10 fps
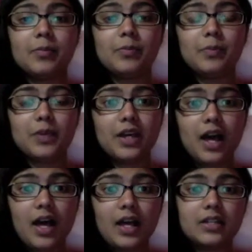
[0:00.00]

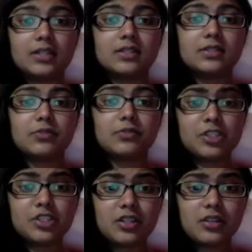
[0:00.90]
"Because
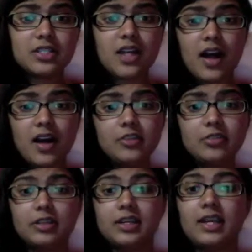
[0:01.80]
Fishy looked
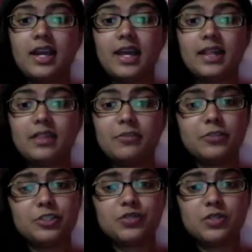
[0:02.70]
hungry, and the
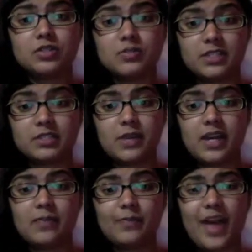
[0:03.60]
fish food smells
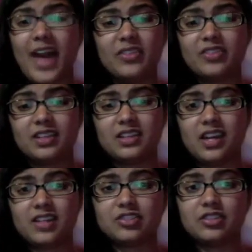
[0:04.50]
bad. I don't think he
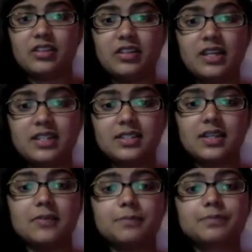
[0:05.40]
actually likes
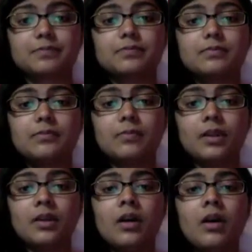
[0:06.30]
it."
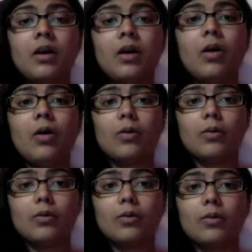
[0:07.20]
"Oh,
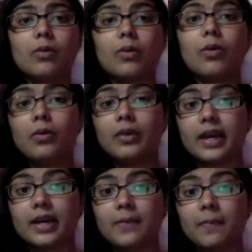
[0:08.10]
okay."